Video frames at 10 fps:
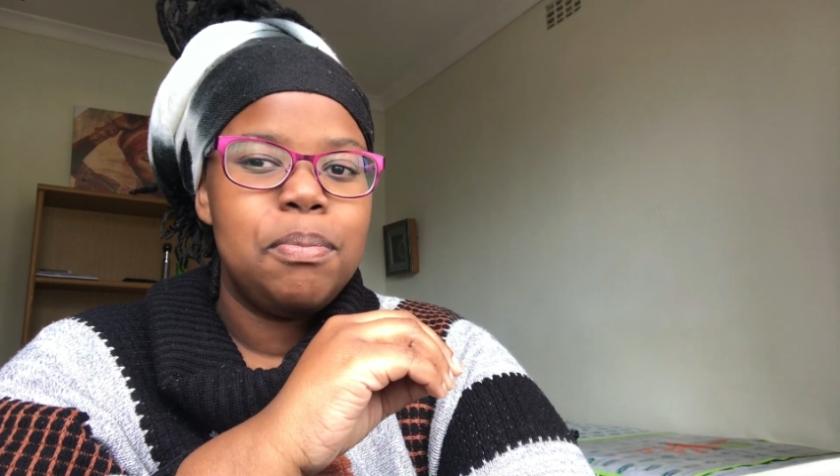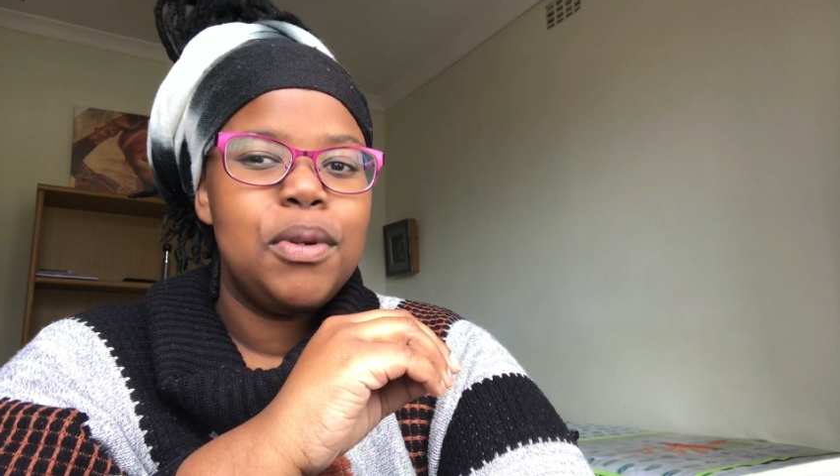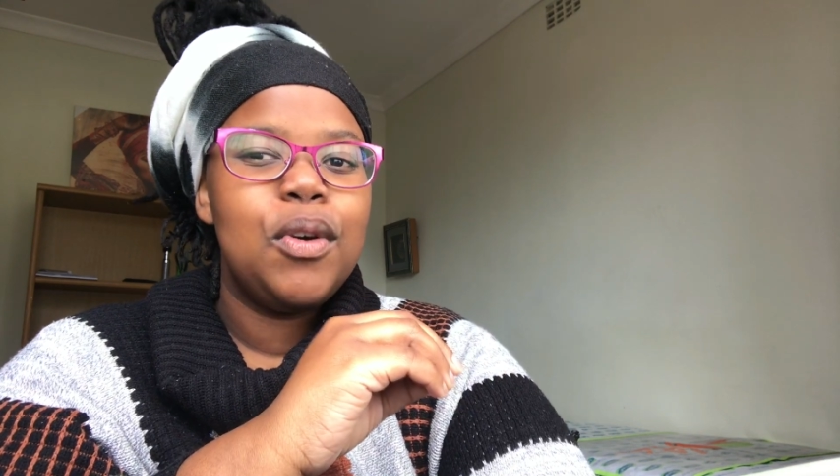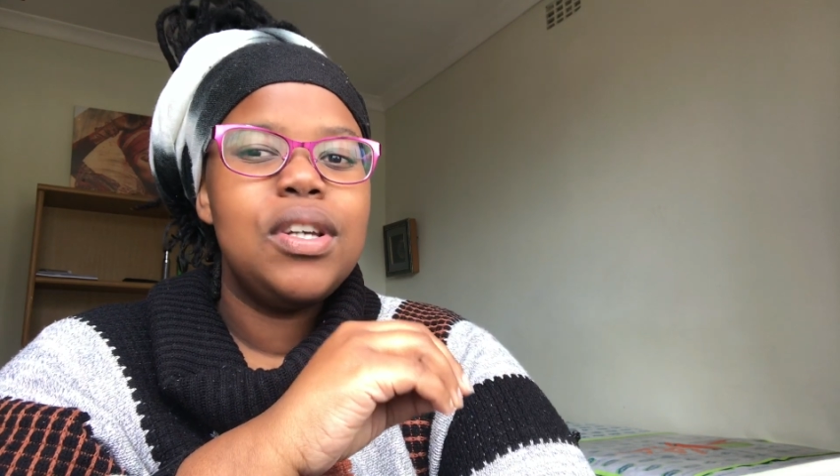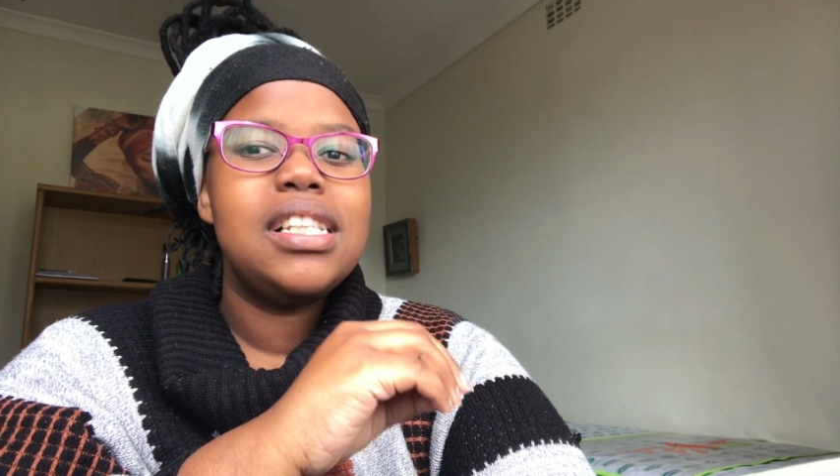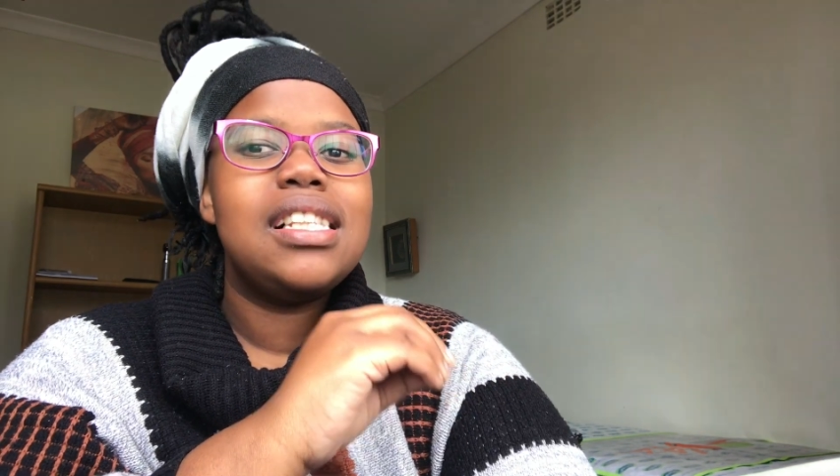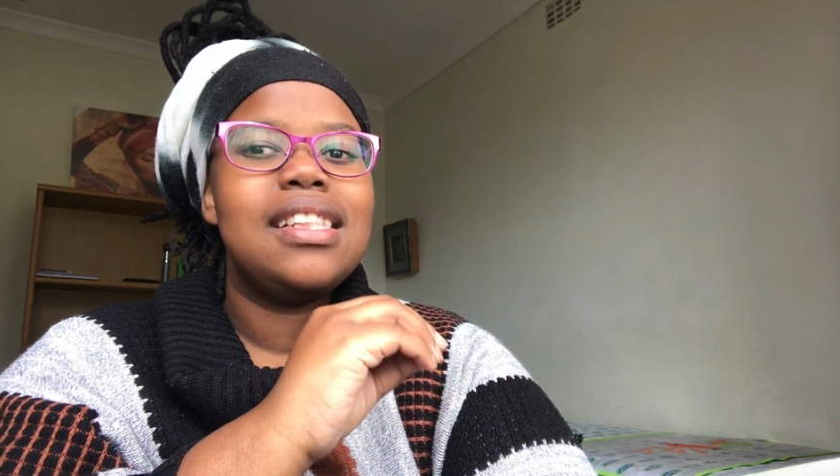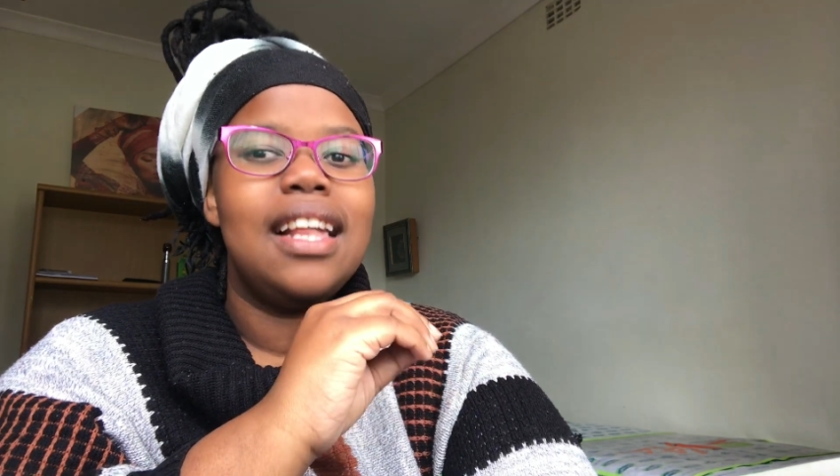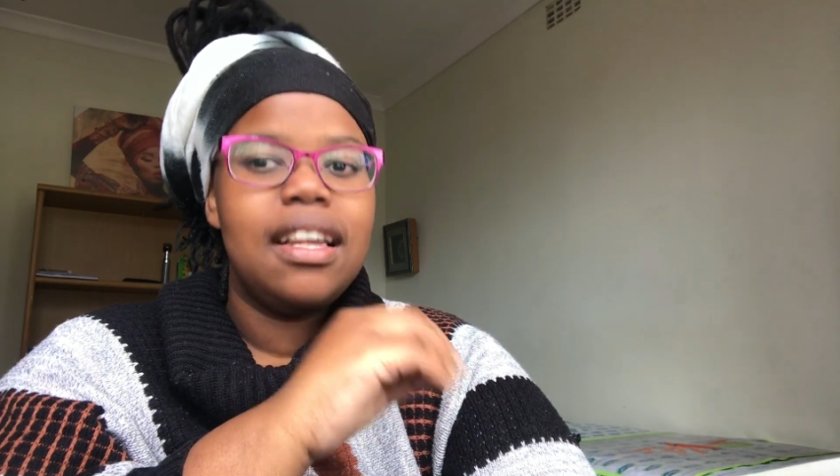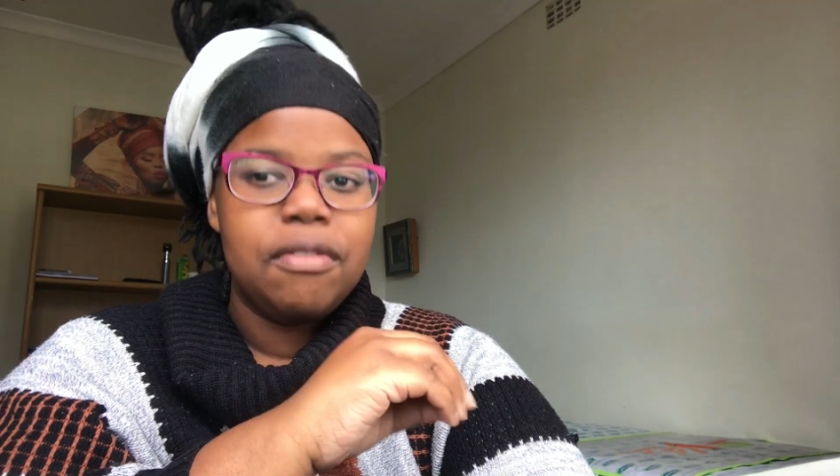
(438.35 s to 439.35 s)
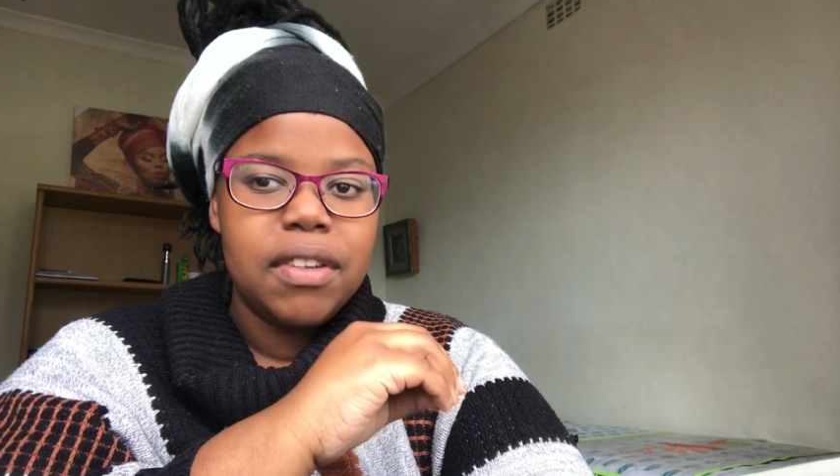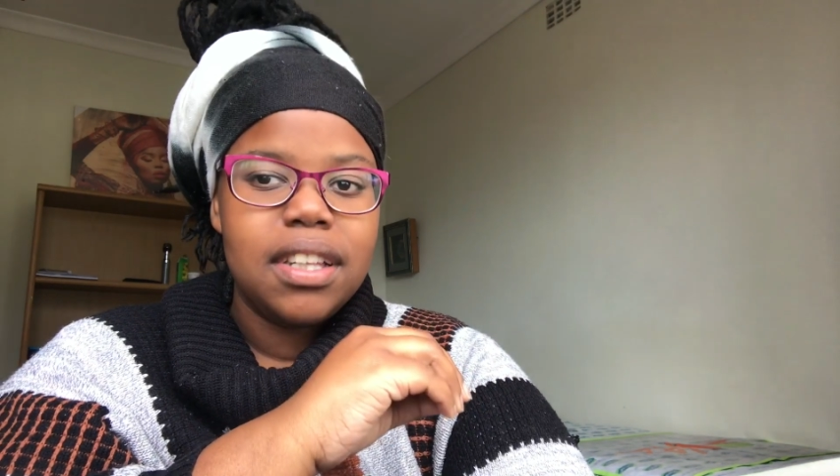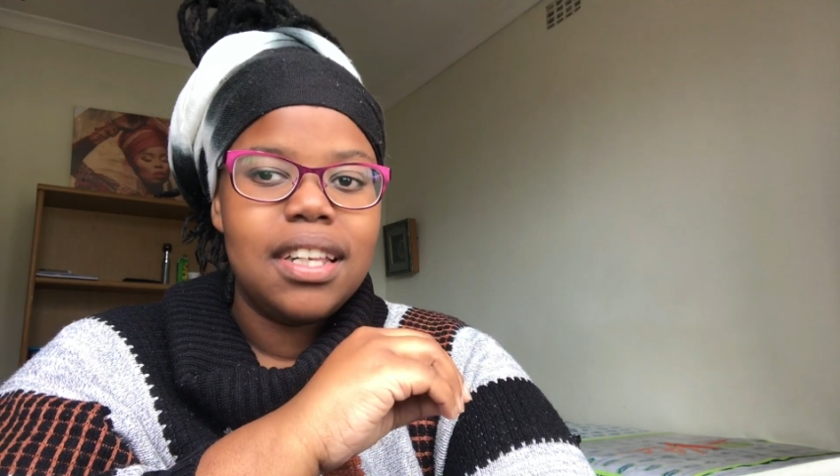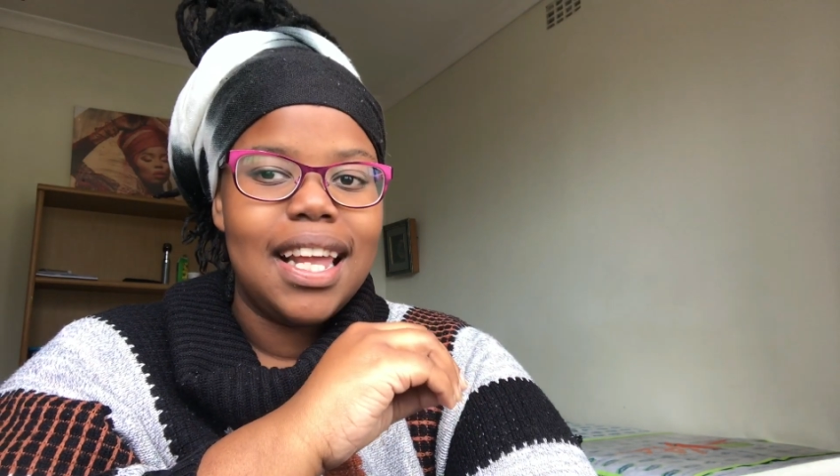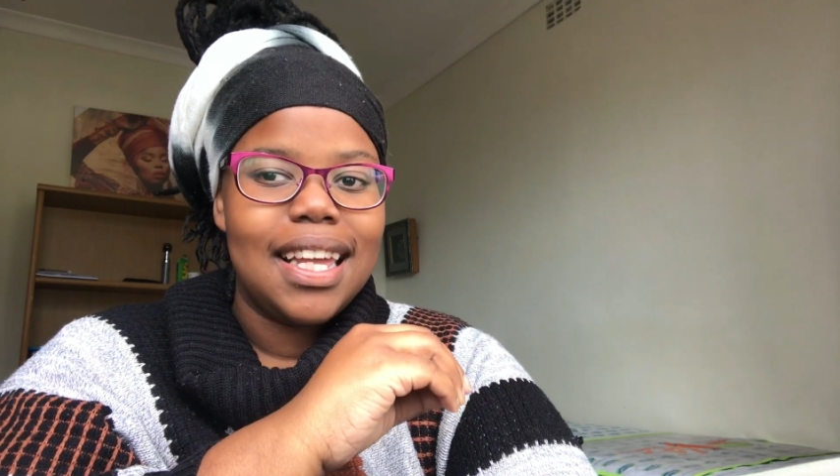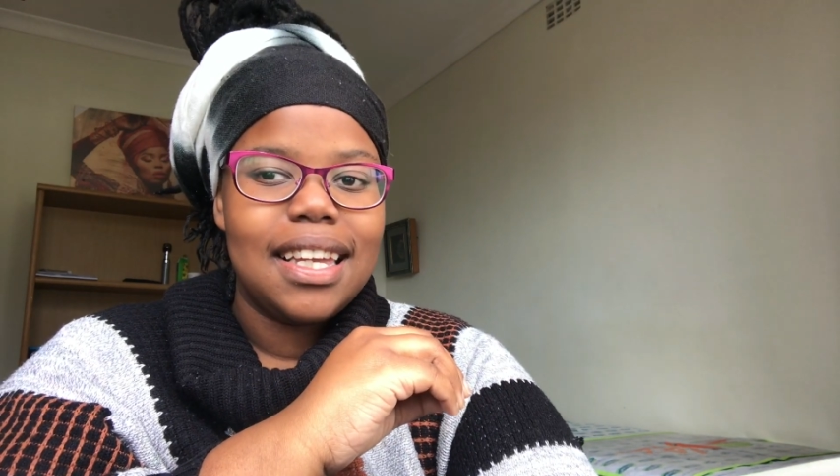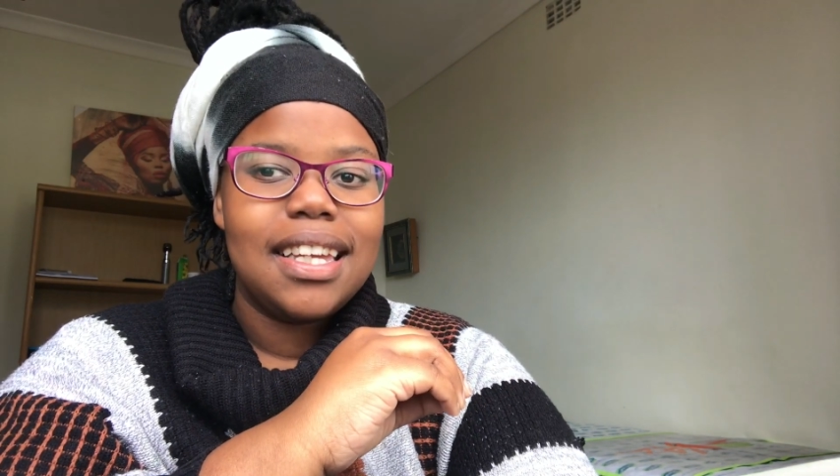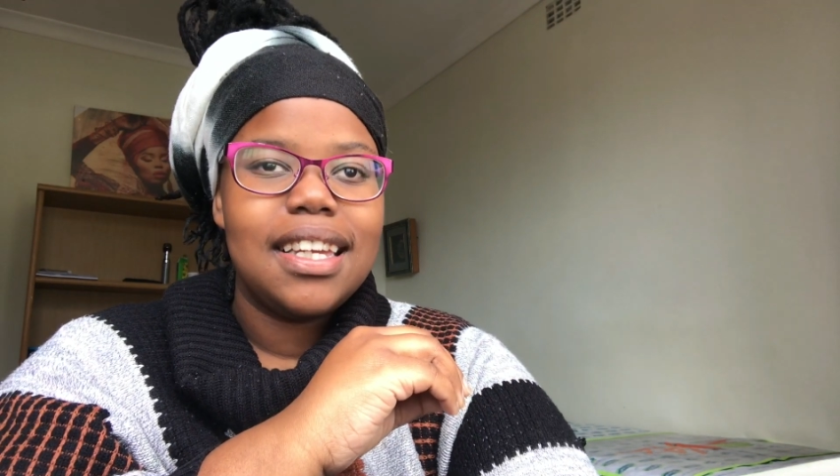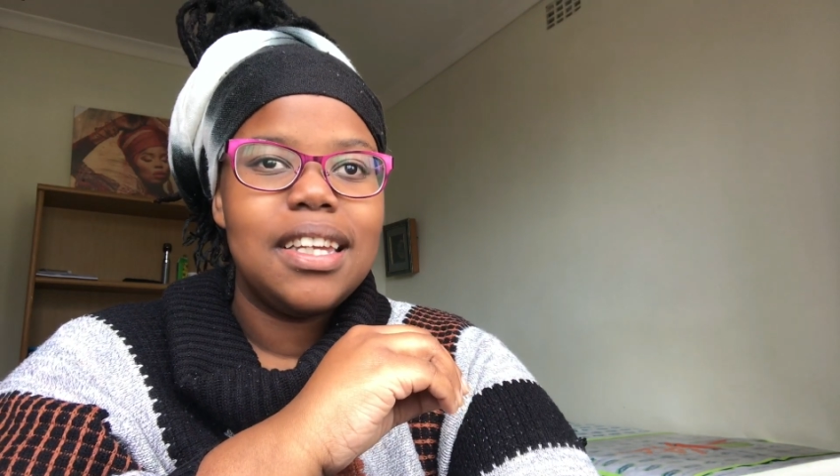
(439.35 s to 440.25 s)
because they feel like